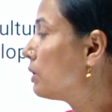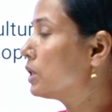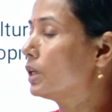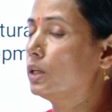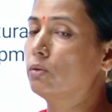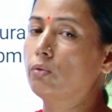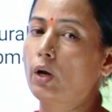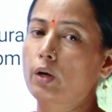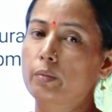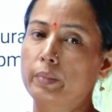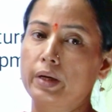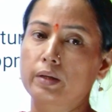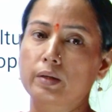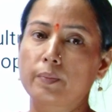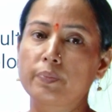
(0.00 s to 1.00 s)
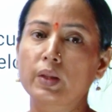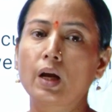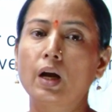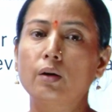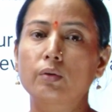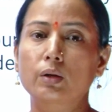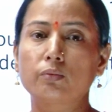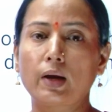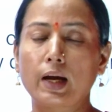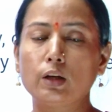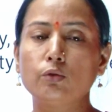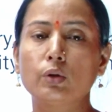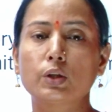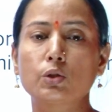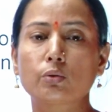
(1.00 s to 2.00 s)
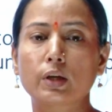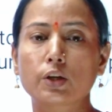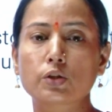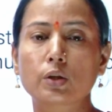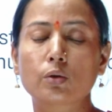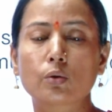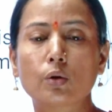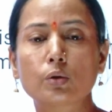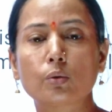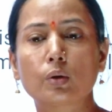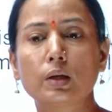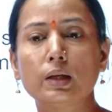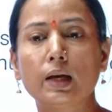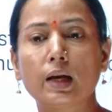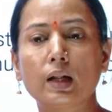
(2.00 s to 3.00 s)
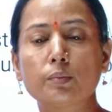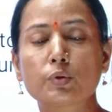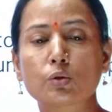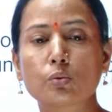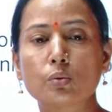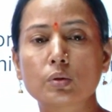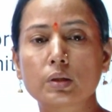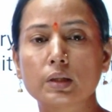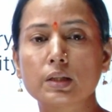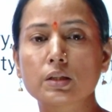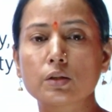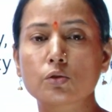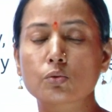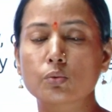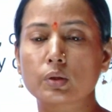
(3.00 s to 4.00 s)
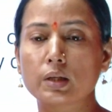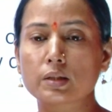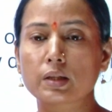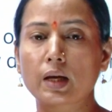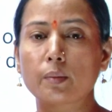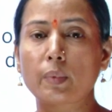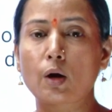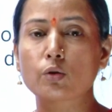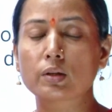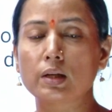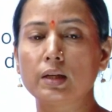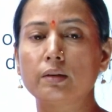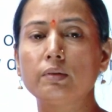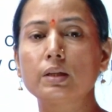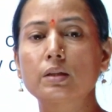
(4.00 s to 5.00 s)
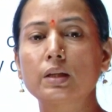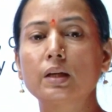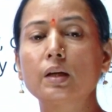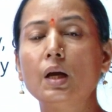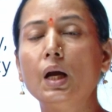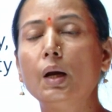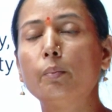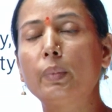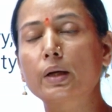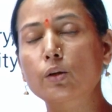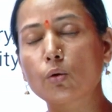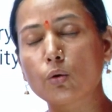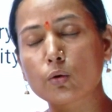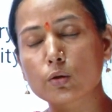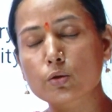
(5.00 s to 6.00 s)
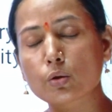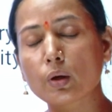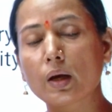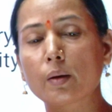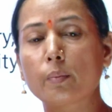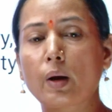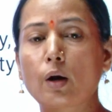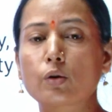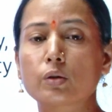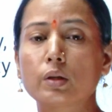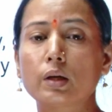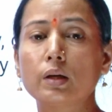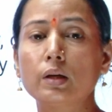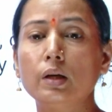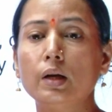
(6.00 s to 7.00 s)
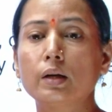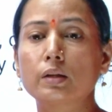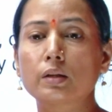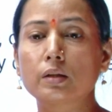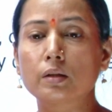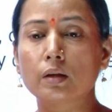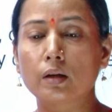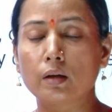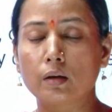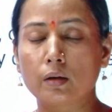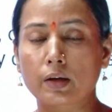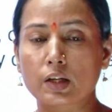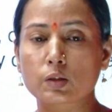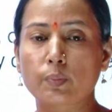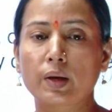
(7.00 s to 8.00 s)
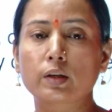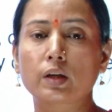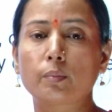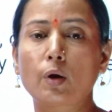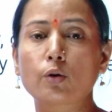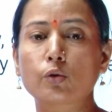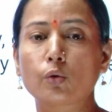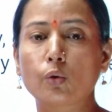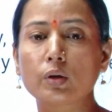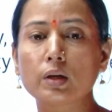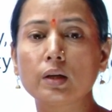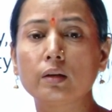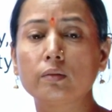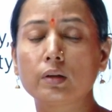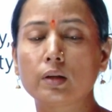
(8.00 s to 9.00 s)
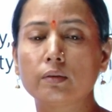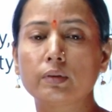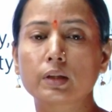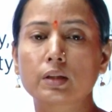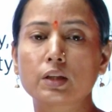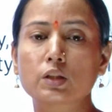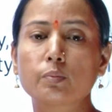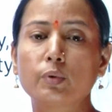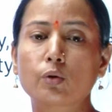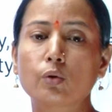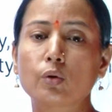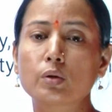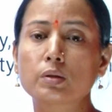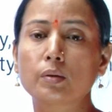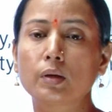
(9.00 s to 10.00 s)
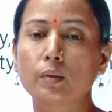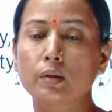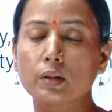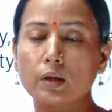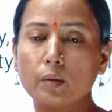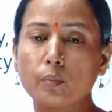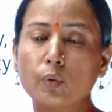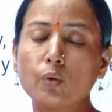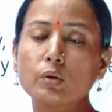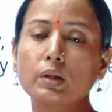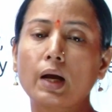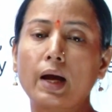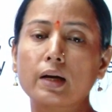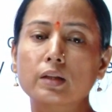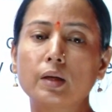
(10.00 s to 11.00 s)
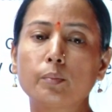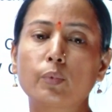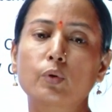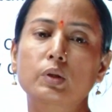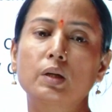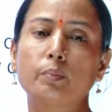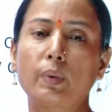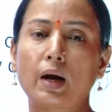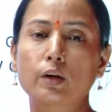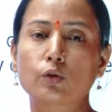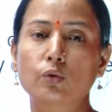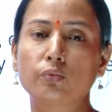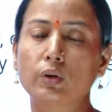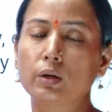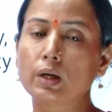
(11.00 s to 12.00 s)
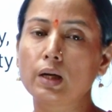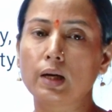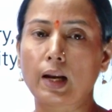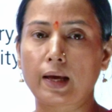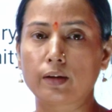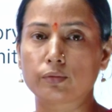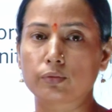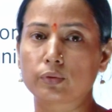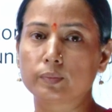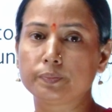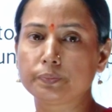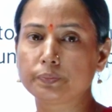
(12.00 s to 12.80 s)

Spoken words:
with environment. Our value education not only helps to teach students about the living thing, but also about the respect about non-living things, because they both are the important part of our life.